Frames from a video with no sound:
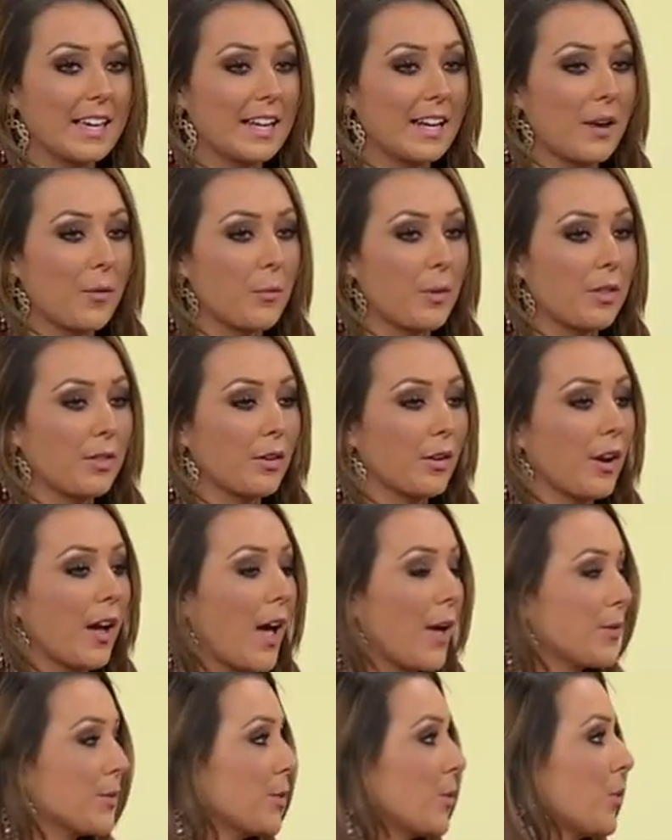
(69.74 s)
get in with your
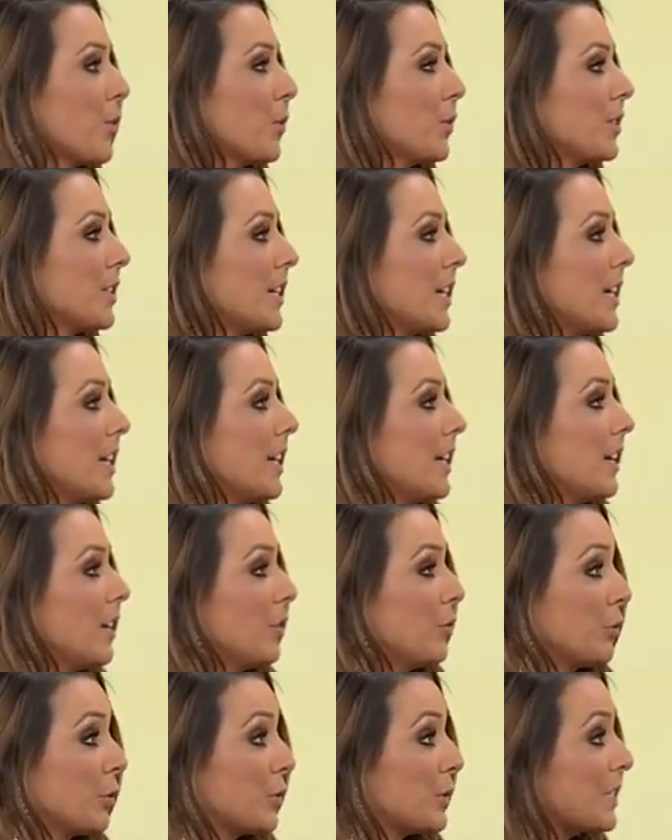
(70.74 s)
household
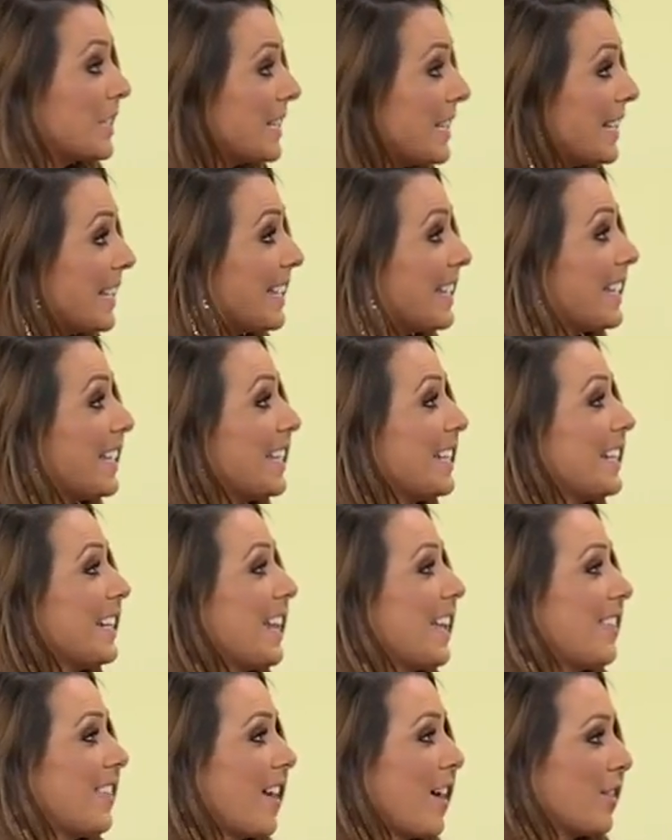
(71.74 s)
routine
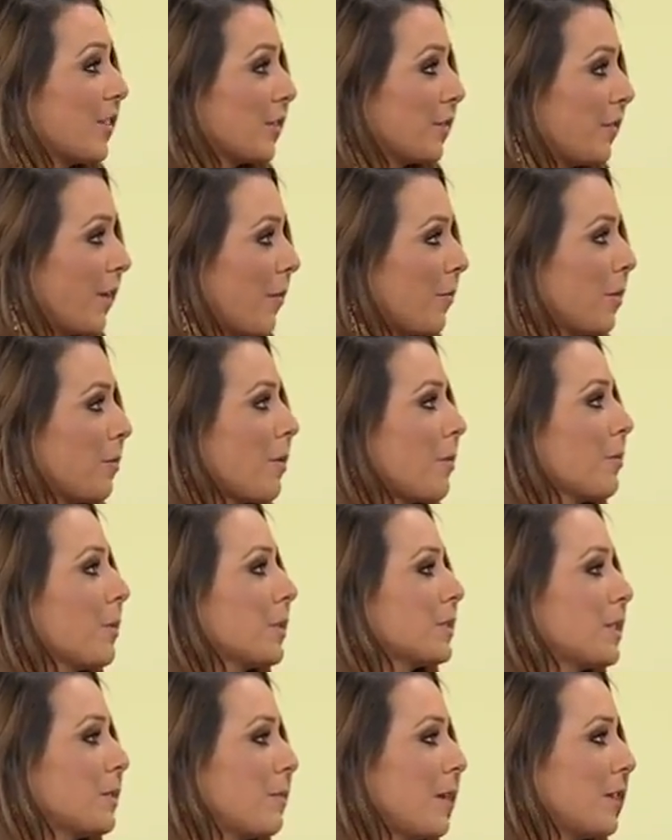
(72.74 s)
and yes. the other family
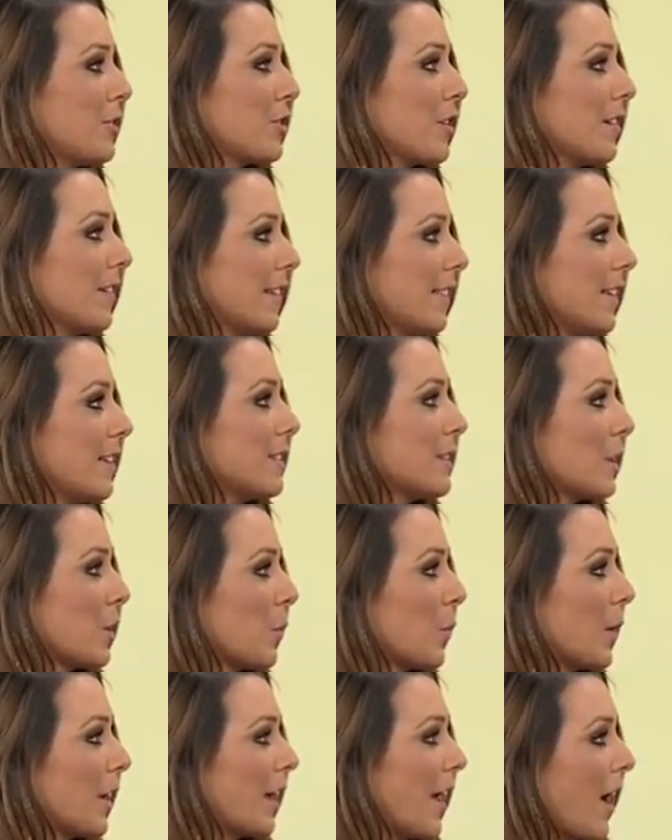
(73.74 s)
members and make sure everything's going
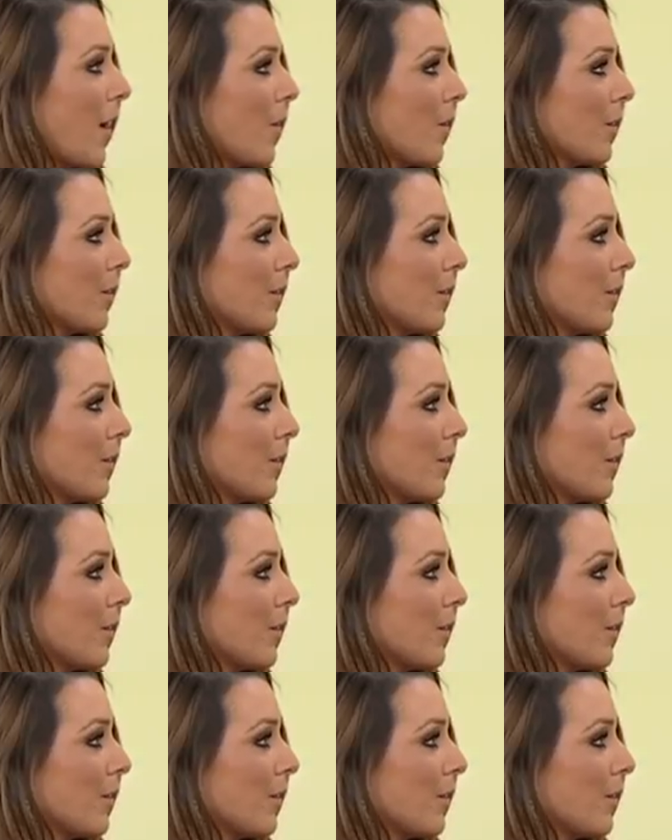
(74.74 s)
to work out.